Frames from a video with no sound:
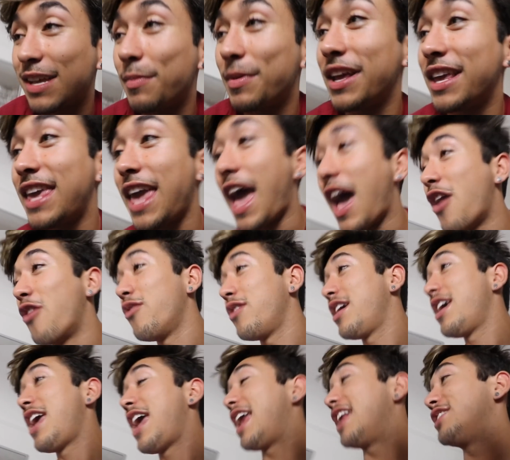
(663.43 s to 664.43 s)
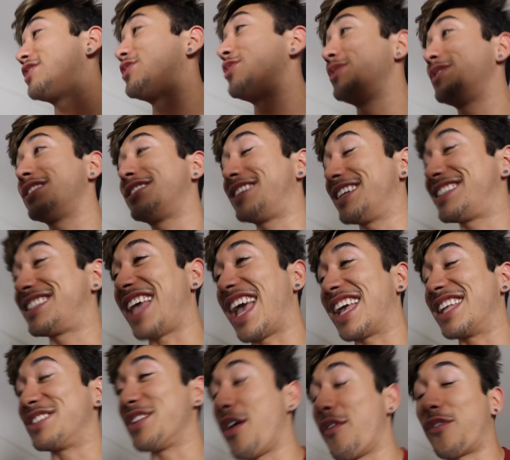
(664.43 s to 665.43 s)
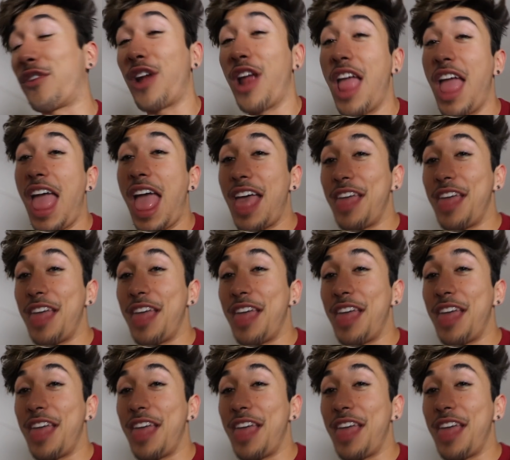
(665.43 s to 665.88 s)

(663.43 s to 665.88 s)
I'm gonna count, and as soon as the six seconds over,